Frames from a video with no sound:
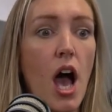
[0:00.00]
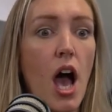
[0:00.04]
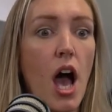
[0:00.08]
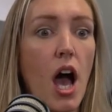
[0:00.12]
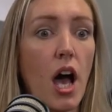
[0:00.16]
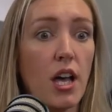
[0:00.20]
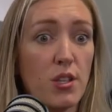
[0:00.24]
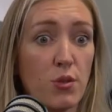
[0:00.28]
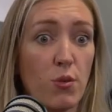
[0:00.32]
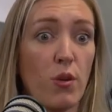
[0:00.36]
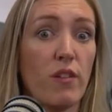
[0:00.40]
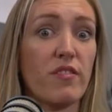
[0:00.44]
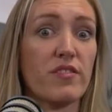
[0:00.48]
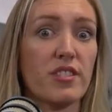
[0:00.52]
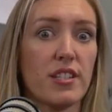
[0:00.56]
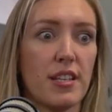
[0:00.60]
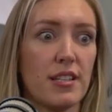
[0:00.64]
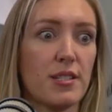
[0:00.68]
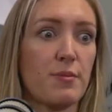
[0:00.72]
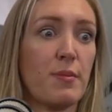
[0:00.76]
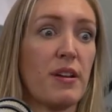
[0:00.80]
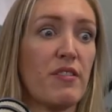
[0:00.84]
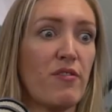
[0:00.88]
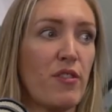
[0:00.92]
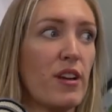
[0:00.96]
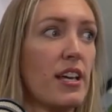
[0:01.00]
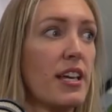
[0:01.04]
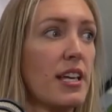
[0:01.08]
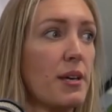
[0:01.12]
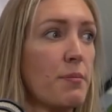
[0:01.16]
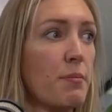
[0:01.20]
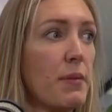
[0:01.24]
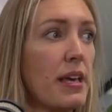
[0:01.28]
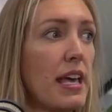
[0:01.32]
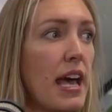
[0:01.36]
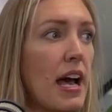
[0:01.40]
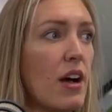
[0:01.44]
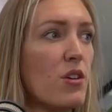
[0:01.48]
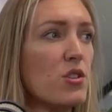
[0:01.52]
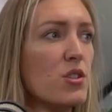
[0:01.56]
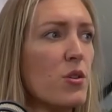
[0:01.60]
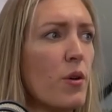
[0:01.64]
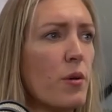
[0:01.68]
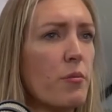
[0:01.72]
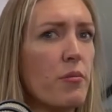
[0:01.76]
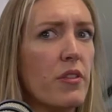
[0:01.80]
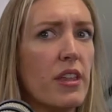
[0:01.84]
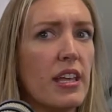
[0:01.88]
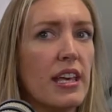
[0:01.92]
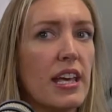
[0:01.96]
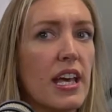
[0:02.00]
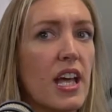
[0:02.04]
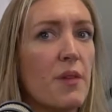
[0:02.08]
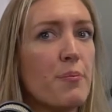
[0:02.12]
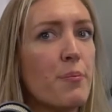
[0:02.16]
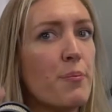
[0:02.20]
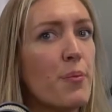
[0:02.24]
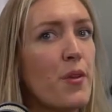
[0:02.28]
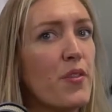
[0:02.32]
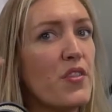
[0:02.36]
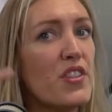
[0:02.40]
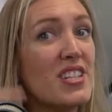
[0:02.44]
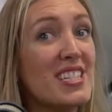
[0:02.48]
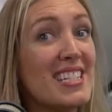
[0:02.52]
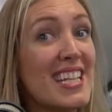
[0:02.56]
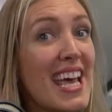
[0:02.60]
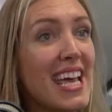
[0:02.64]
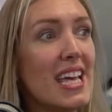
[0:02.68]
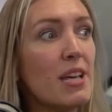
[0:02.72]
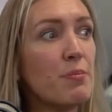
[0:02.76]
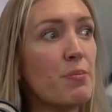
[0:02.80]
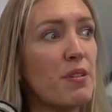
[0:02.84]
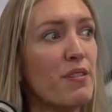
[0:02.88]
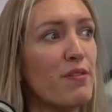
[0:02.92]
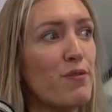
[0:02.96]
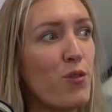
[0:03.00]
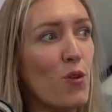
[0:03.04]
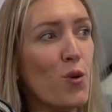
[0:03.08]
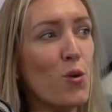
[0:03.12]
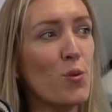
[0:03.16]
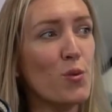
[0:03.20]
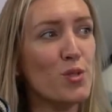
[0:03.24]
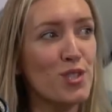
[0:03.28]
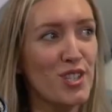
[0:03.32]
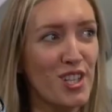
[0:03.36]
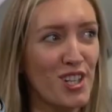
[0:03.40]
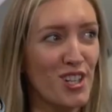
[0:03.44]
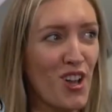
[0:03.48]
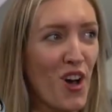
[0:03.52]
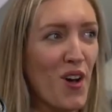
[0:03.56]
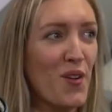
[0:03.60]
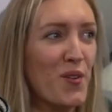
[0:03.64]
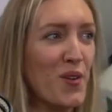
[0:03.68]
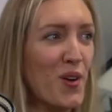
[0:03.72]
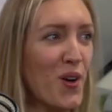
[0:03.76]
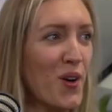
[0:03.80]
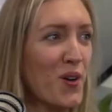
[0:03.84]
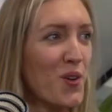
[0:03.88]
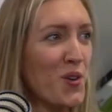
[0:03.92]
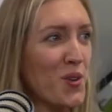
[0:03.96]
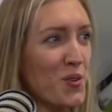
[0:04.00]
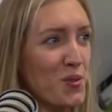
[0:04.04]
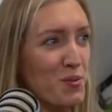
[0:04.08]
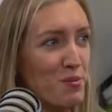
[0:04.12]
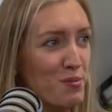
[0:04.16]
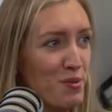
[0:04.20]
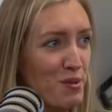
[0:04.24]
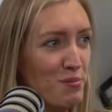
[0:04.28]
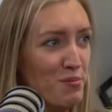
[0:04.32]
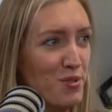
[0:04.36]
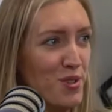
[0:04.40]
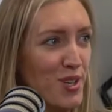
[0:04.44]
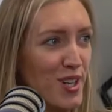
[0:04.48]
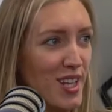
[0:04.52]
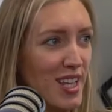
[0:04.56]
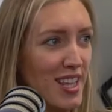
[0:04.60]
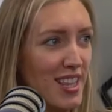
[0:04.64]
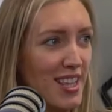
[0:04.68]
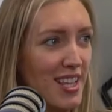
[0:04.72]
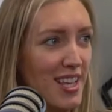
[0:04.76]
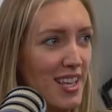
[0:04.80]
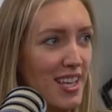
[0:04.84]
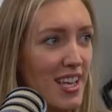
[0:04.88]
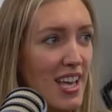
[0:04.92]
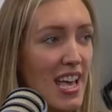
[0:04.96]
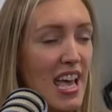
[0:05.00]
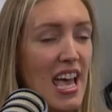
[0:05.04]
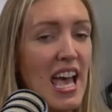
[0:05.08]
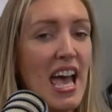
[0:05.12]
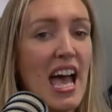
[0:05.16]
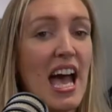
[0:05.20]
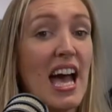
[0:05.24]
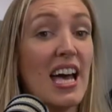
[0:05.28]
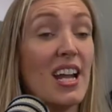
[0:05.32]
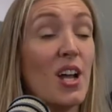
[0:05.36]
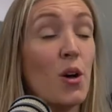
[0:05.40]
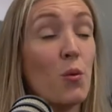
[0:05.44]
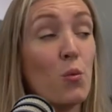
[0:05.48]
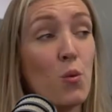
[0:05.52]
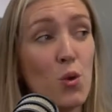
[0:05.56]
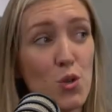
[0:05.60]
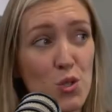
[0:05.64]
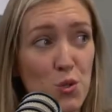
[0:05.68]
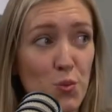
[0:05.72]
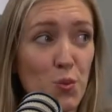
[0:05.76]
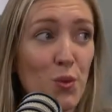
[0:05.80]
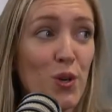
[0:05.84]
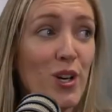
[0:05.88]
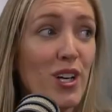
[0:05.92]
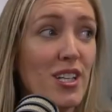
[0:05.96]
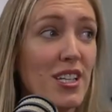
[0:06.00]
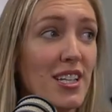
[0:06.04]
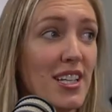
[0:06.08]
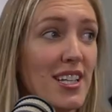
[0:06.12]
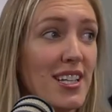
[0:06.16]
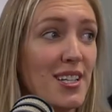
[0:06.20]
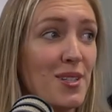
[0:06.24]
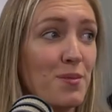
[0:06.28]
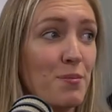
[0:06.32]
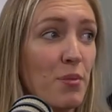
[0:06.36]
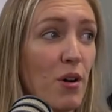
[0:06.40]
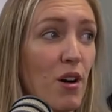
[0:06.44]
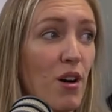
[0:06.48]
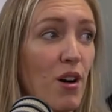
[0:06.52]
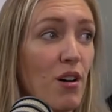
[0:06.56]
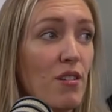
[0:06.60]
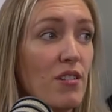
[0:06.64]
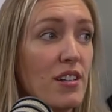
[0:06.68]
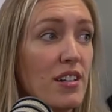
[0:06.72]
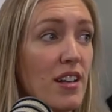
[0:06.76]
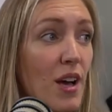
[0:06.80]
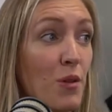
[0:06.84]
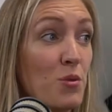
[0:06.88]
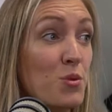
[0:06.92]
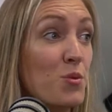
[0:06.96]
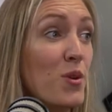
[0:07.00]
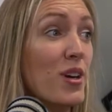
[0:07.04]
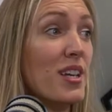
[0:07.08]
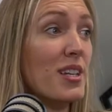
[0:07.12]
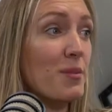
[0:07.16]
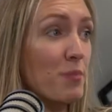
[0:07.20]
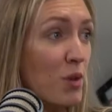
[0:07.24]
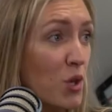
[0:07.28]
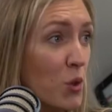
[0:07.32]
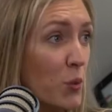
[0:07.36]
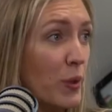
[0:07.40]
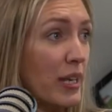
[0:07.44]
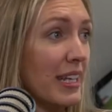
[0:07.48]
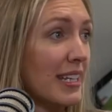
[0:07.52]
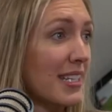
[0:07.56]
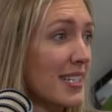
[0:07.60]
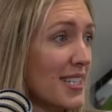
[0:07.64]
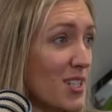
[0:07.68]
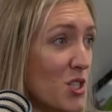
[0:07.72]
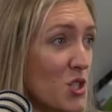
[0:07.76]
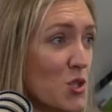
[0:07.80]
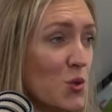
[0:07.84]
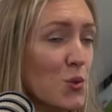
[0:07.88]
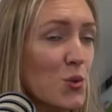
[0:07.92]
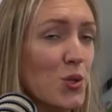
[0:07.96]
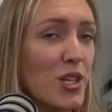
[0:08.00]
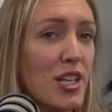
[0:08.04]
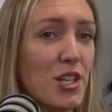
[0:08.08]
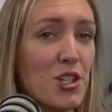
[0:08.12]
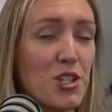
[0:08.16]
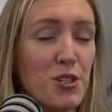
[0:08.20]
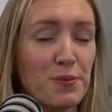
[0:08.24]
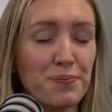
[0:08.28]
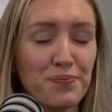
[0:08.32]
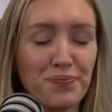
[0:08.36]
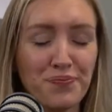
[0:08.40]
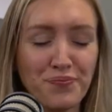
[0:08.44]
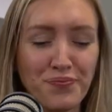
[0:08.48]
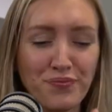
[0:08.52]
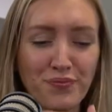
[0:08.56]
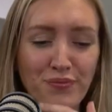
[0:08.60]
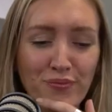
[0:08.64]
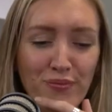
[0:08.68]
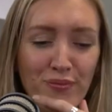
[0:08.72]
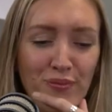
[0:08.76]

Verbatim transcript: So obviously Jesus. it's me freaking me out. So I'm thinking, yeah, but yeah, the yeah. day before was the night where I couldn't remember anything. Right. Okay. And I was working in a bar and I was working in McQueen's in Shoreditch. Mm-hmm.